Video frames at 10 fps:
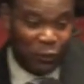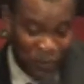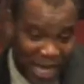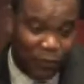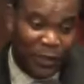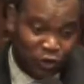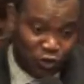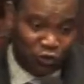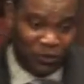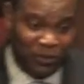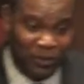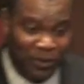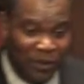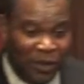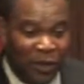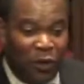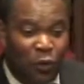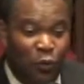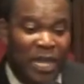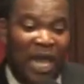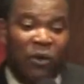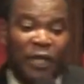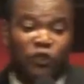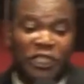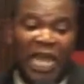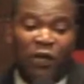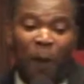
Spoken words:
we are going to do. We are going to take